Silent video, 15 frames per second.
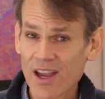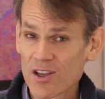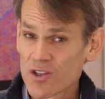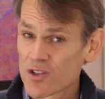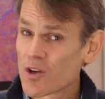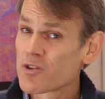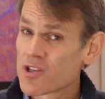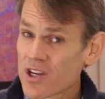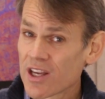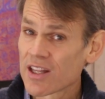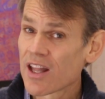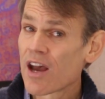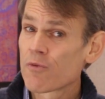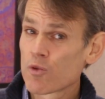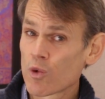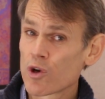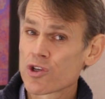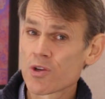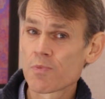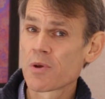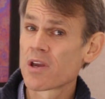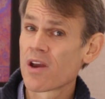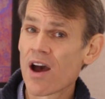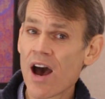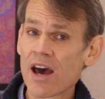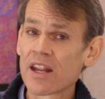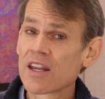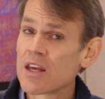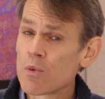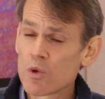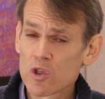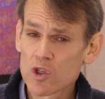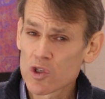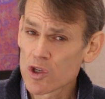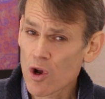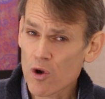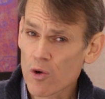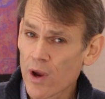Socheat loved worshiping God, and he was so